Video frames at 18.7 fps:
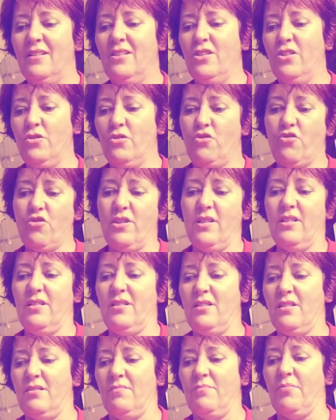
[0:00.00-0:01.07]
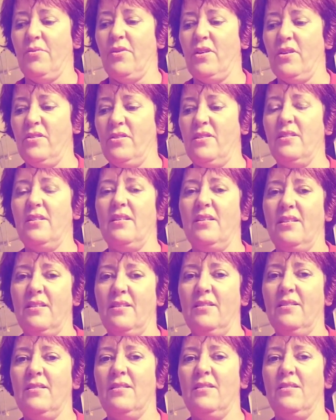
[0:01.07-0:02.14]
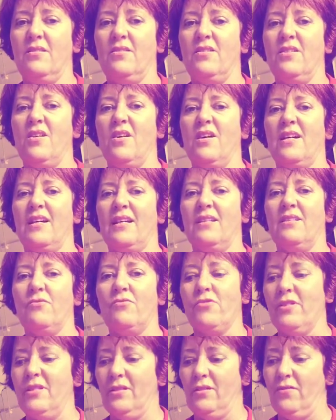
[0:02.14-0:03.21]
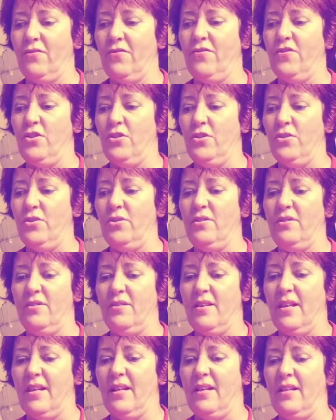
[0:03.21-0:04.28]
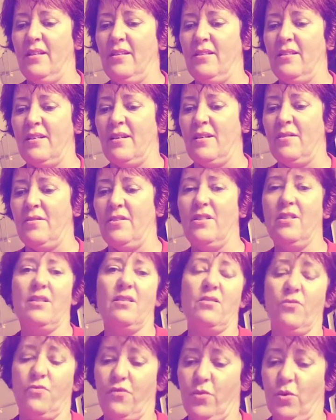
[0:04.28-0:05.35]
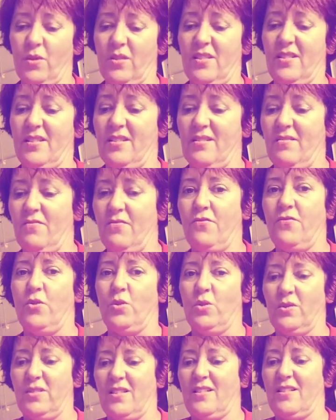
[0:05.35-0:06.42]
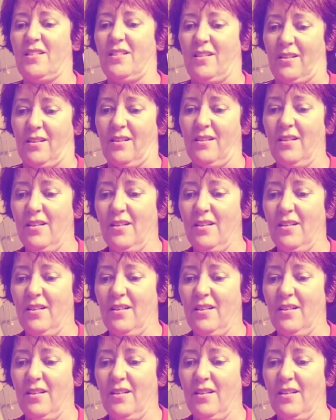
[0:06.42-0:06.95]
nutrients and proteins, you're denying it real food, and you're going to fall sick.